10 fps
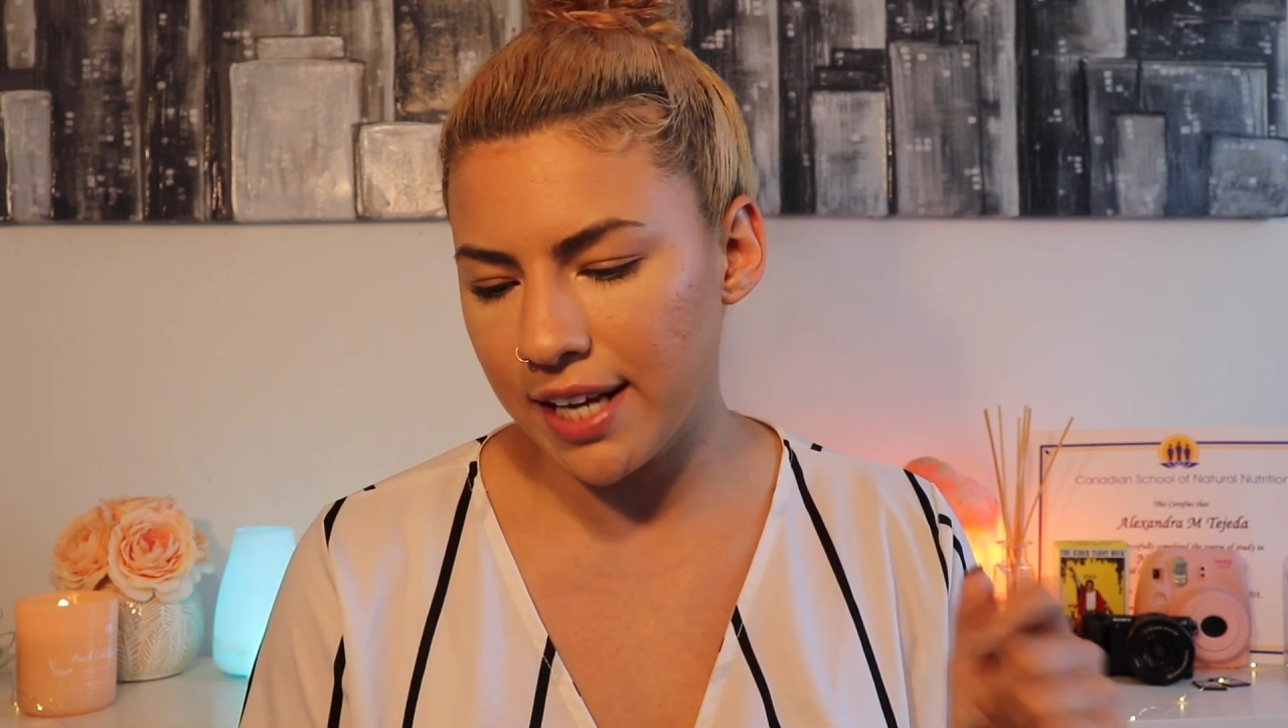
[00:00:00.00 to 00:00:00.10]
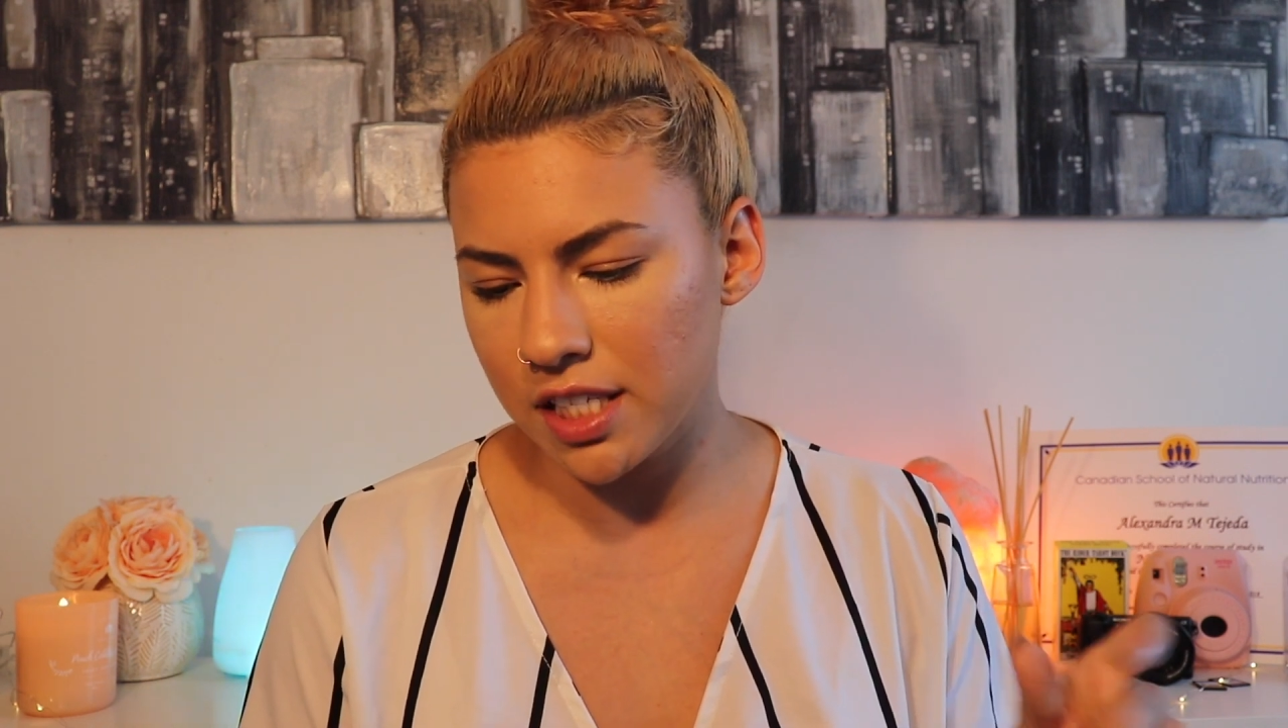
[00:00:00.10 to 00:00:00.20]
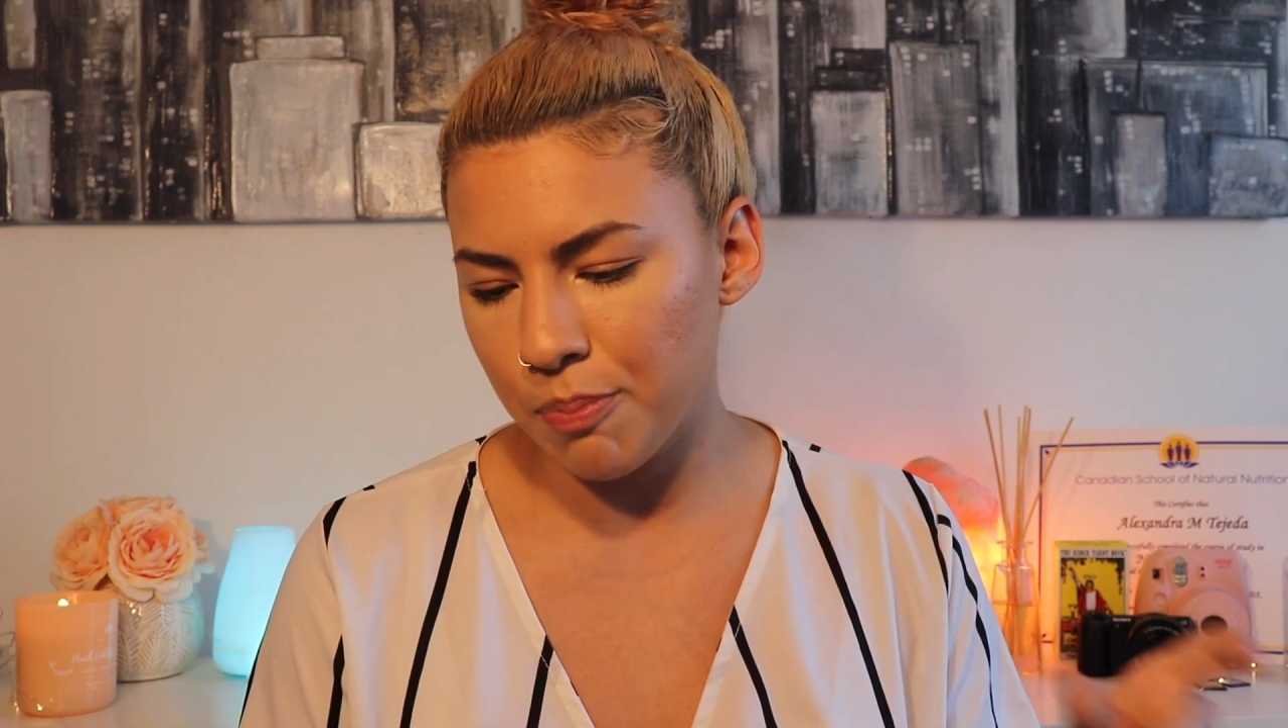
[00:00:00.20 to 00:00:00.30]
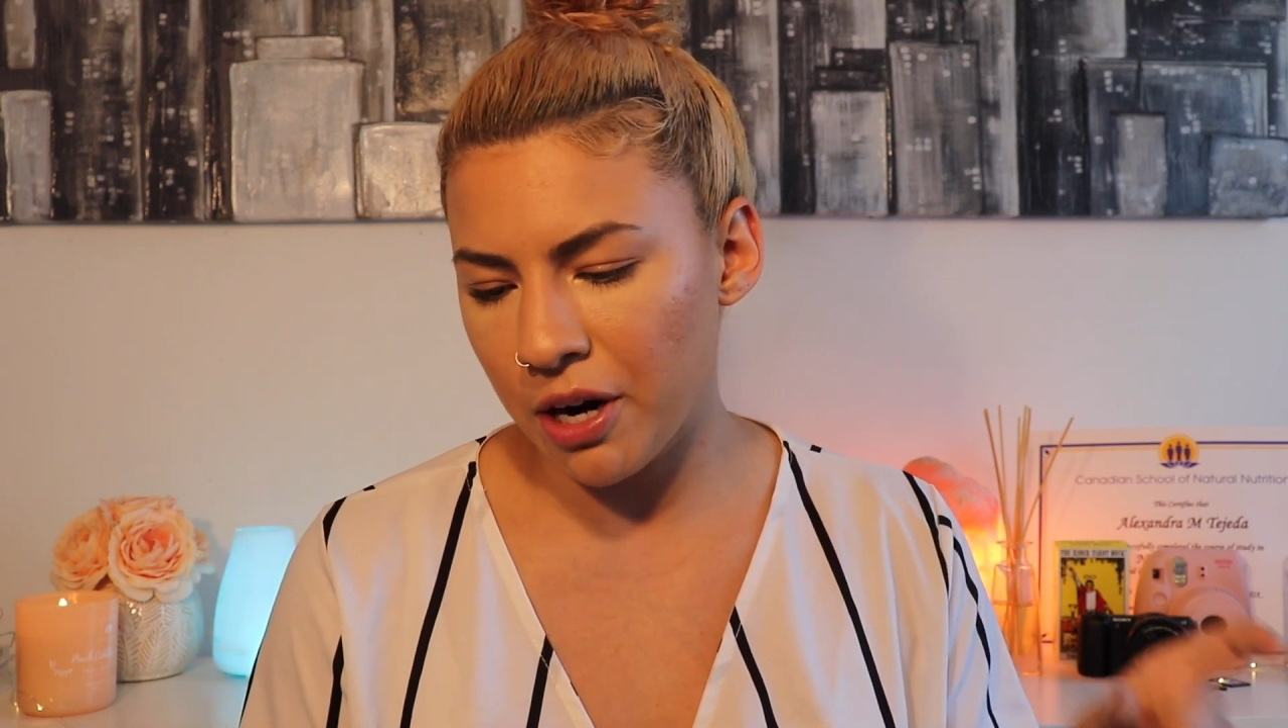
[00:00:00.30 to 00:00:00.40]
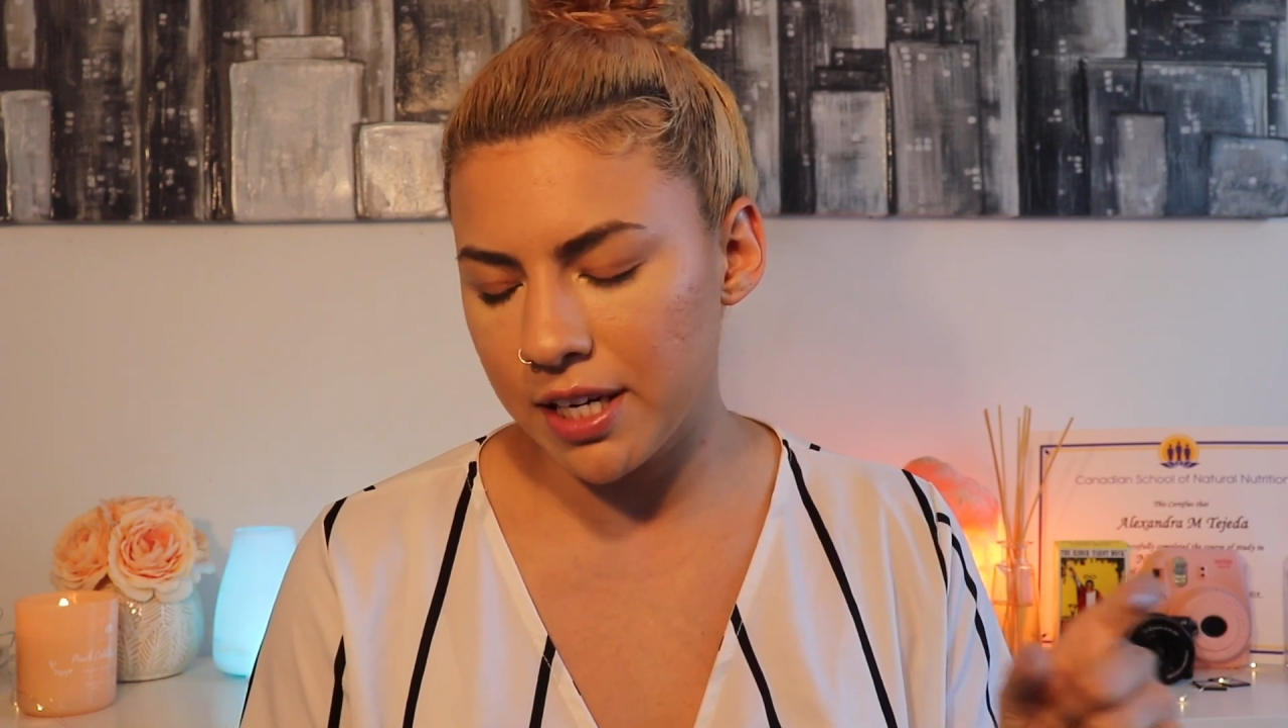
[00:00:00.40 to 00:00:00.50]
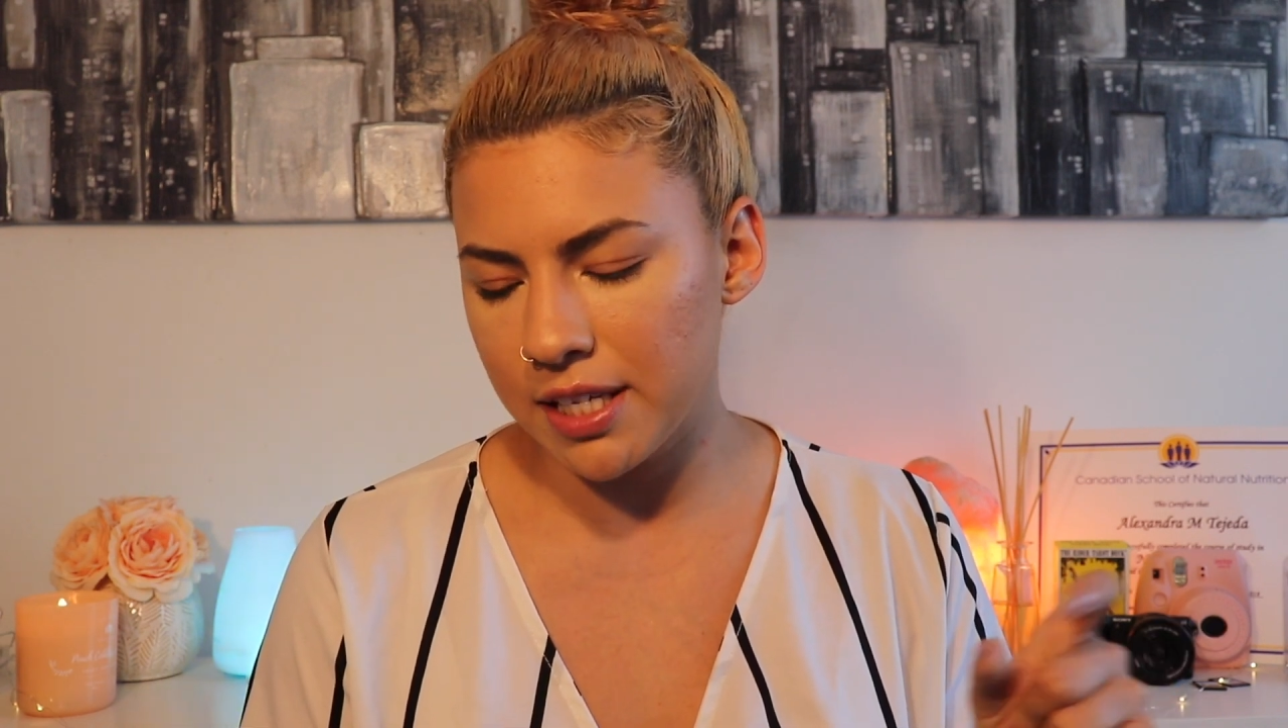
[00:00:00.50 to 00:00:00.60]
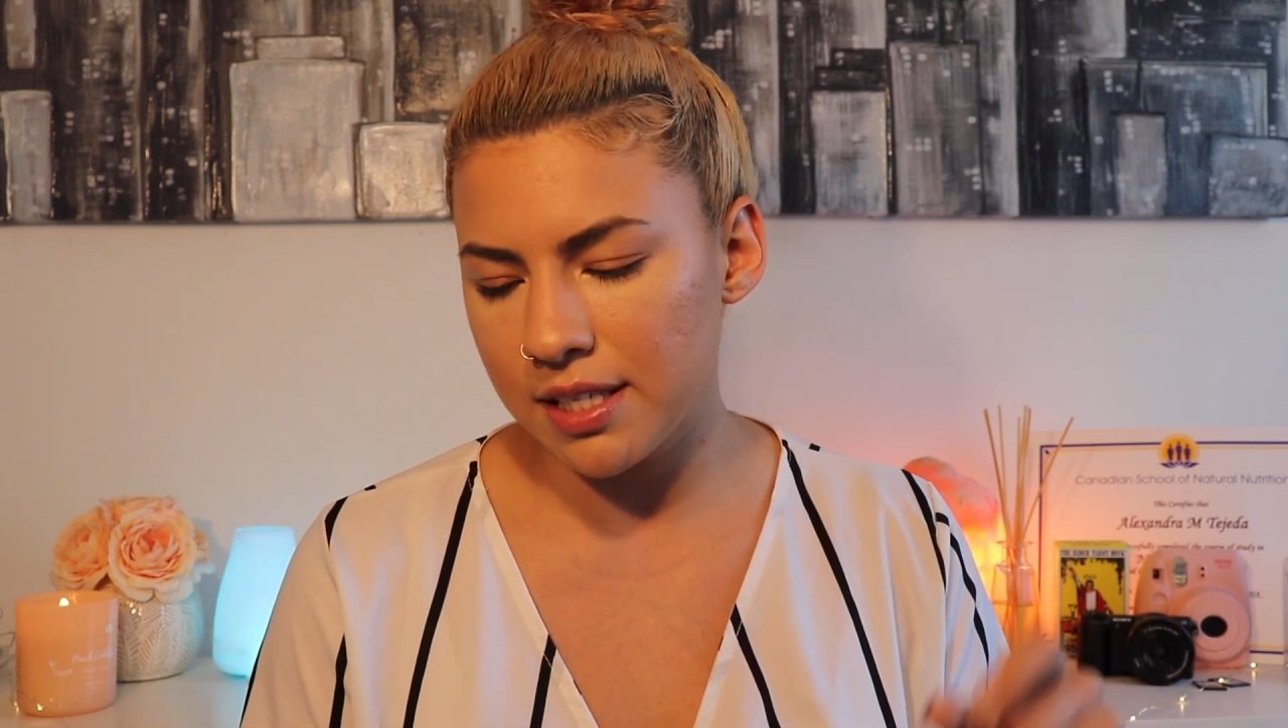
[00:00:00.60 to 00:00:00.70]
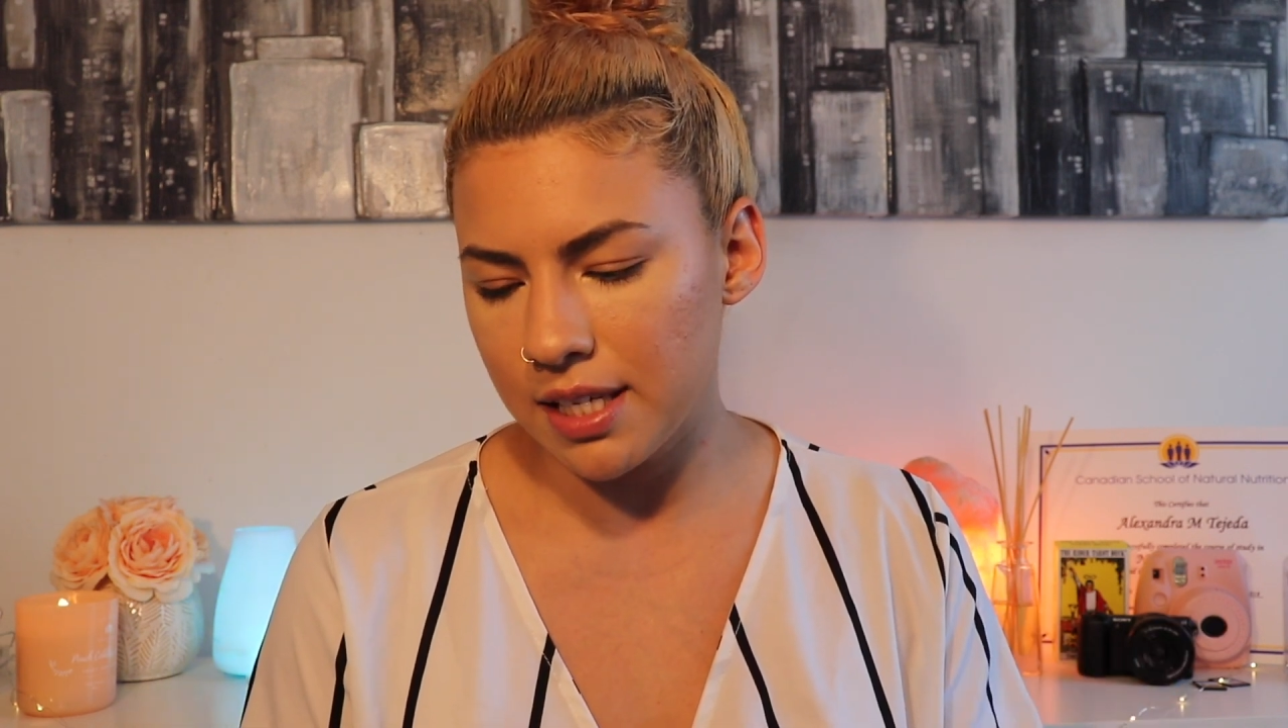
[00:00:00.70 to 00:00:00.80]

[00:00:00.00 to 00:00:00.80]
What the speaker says: and Disparities.